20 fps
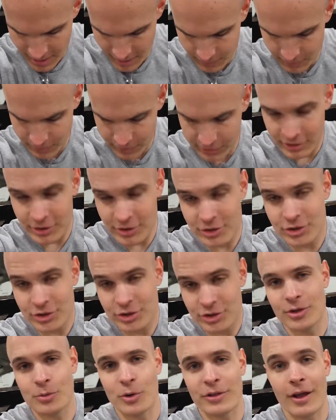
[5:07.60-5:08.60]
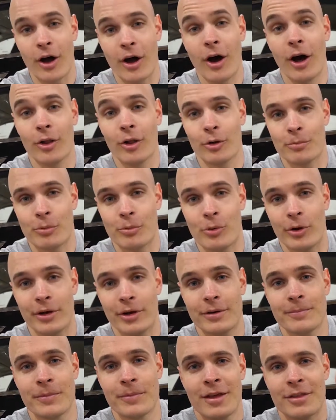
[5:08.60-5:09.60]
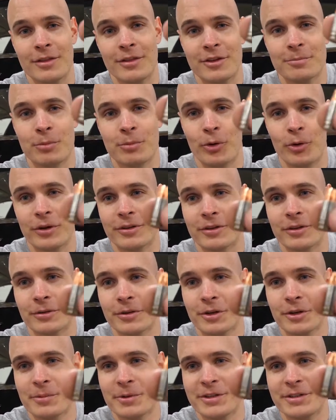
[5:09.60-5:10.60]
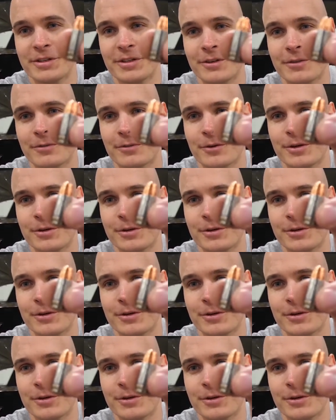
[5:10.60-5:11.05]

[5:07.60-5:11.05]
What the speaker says: we're gonna shoot it with a hollow point. This bullet is a little bit different.